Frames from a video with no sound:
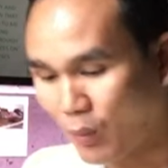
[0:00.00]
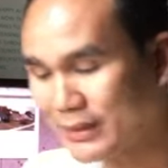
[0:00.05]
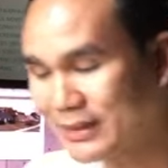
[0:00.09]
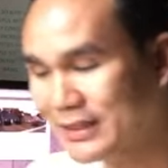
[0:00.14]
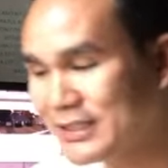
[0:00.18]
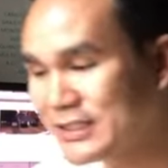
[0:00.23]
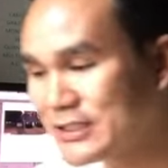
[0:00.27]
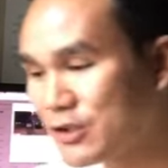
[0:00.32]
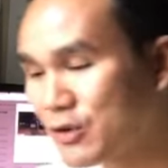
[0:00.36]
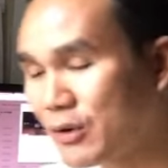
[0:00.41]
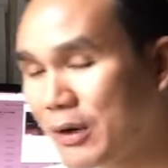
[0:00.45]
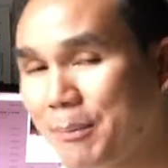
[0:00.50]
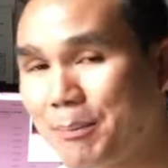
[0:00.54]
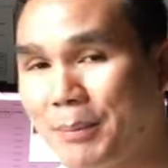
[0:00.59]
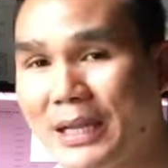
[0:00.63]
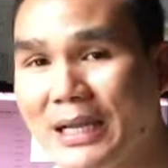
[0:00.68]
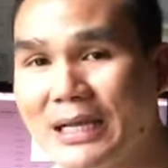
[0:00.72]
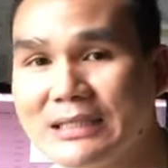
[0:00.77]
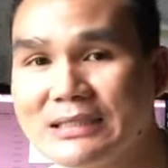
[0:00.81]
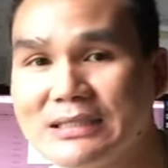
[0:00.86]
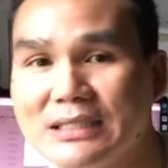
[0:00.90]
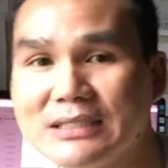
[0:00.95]
the script
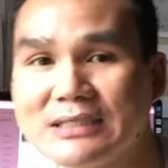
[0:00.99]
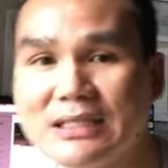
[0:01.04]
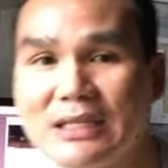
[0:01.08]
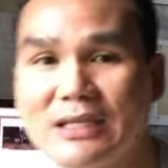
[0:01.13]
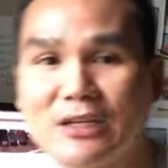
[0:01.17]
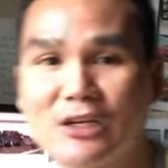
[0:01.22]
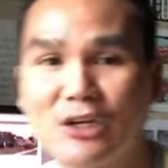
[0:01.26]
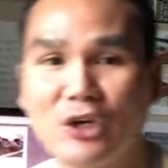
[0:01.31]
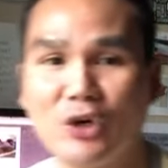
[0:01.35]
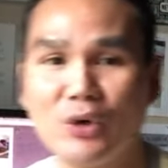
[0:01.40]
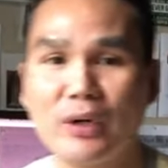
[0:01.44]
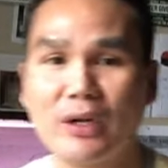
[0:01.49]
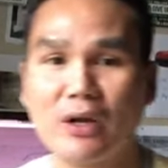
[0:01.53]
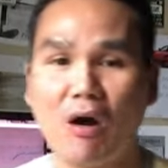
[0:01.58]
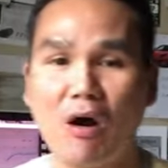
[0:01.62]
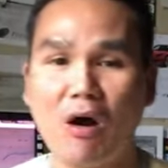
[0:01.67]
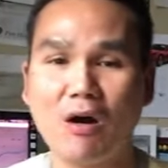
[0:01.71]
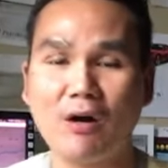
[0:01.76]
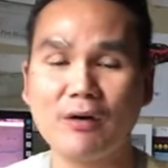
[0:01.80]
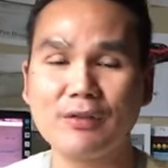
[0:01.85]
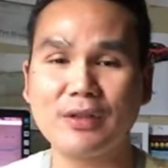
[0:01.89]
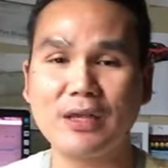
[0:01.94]
is including
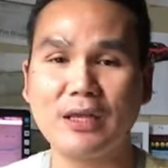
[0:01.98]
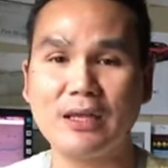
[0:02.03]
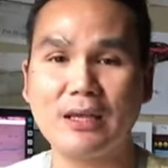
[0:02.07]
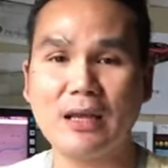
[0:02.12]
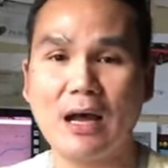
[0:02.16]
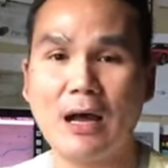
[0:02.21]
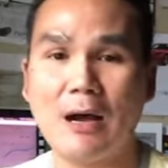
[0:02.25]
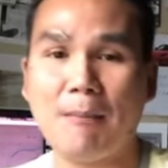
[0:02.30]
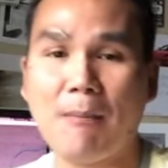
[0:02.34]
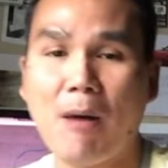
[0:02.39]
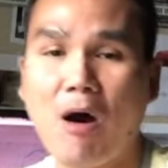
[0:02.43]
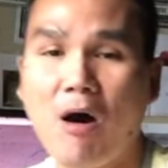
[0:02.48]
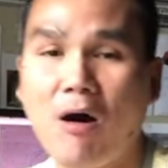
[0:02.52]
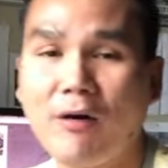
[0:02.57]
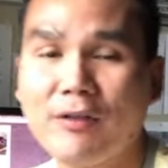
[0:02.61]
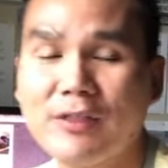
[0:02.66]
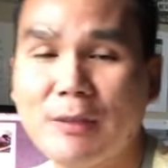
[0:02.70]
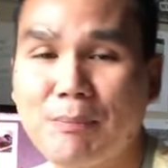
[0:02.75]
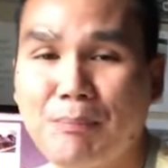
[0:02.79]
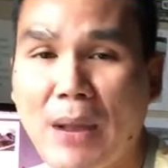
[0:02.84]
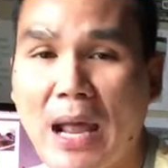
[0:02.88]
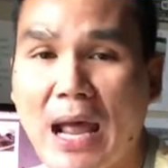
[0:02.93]
all the
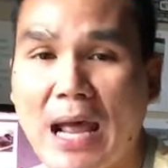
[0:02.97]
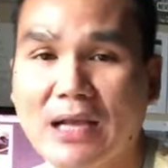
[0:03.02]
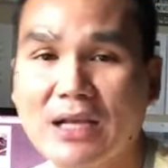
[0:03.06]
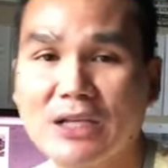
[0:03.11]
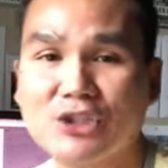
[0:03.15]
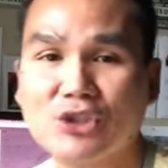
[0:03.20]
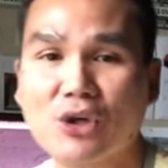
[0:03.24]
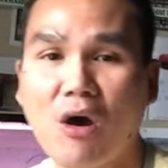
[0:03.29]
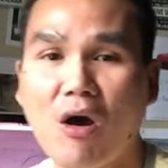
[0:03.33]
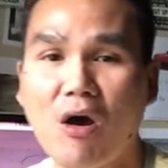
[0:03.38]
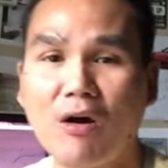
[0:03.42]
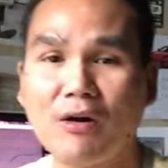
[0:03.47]
package.